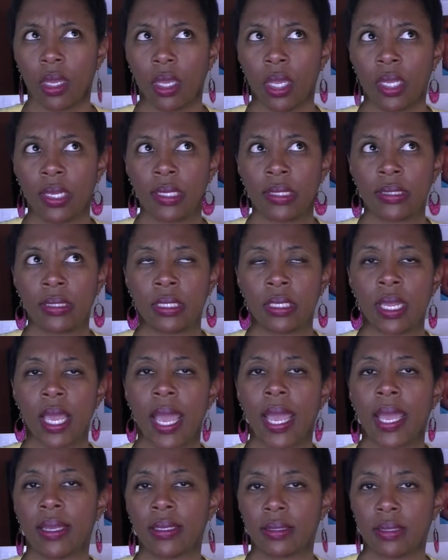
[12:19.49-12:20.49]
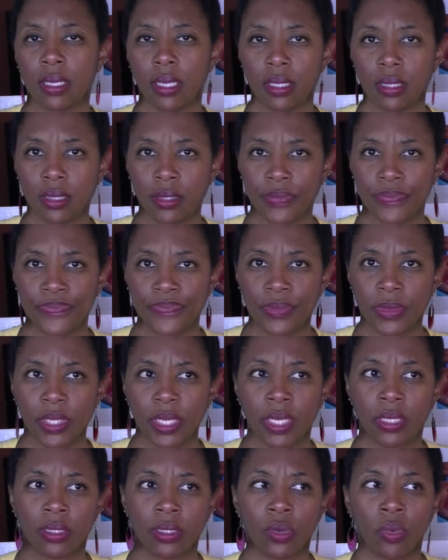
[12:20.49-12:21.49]
It is an exit.
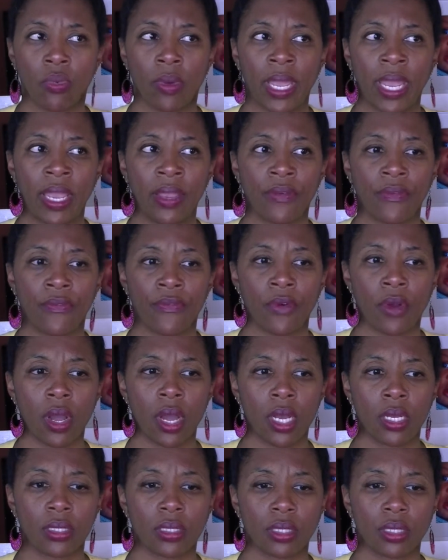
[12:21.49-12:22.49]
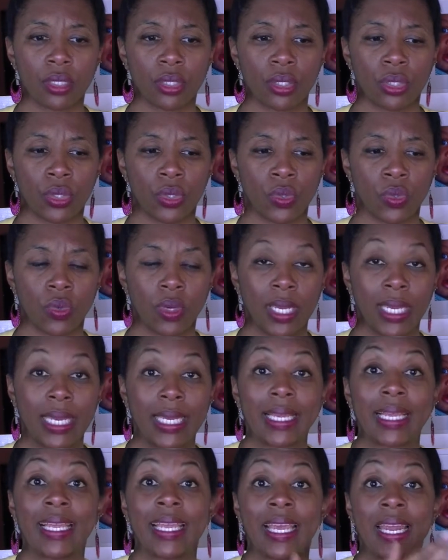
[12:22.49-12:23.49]
It's a way for us to
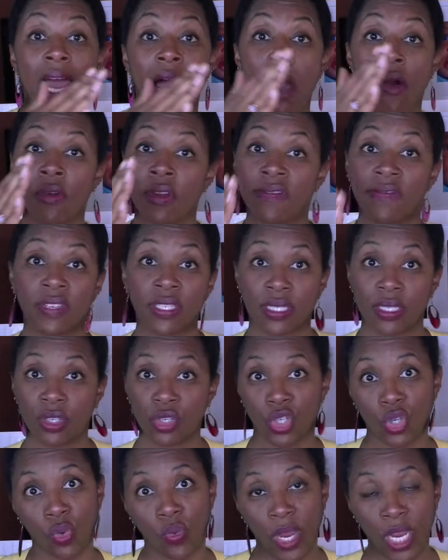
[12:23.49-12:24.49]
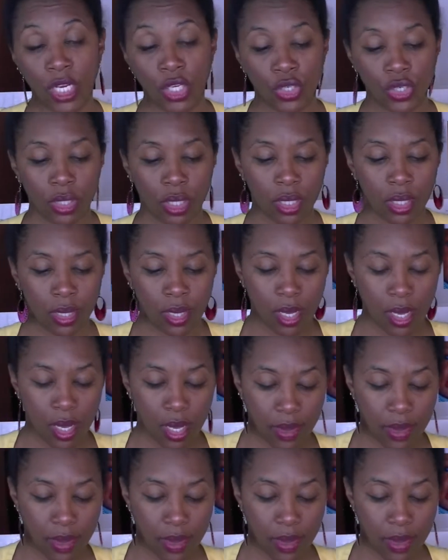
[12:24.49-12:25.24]
get out of a situation